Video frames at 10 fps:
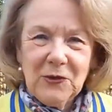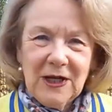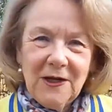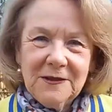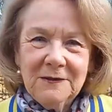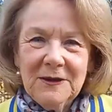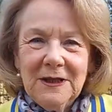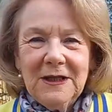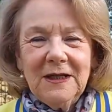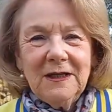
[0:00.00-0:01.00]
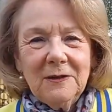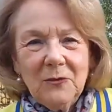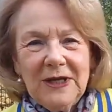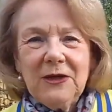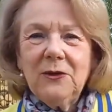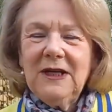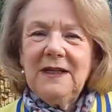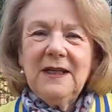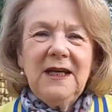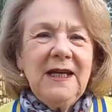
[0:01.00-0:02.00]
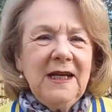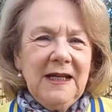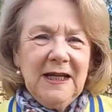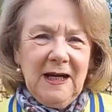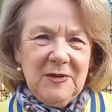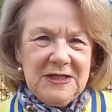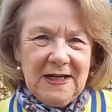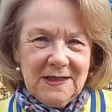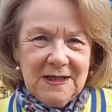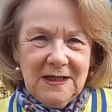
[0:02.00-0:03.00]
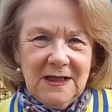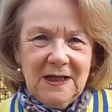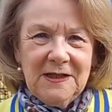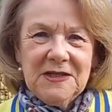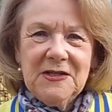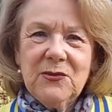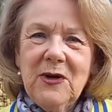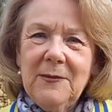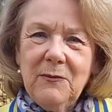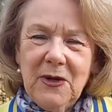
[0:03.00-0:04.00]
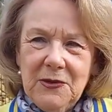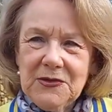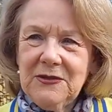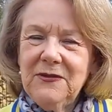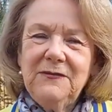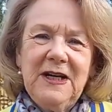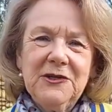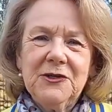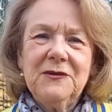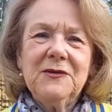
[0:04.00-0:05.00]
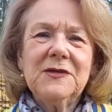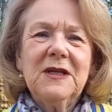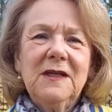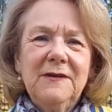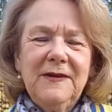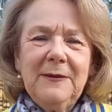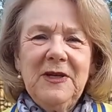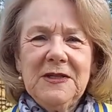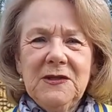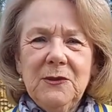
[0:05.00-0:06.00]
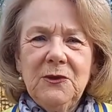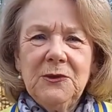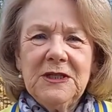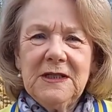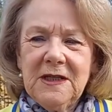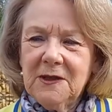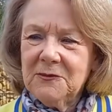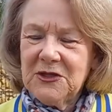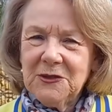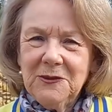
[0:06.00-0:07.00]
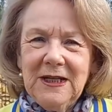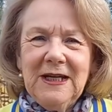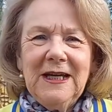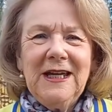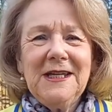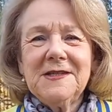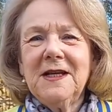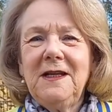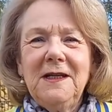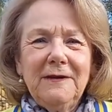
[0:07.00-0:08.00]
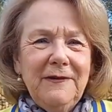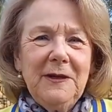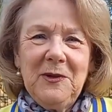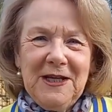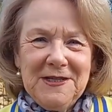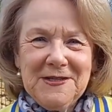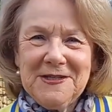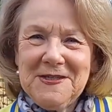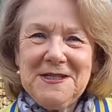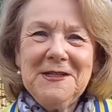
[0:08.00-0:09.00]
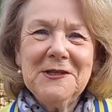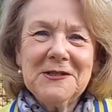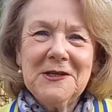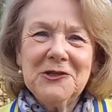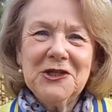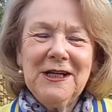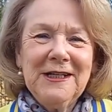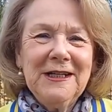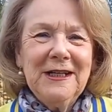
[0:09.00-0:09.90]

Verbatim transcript: garden we call it the healing habitat, and this is where most of the veterans, the families, and the wounded come to. It's a lovely place to sit in the sunshine,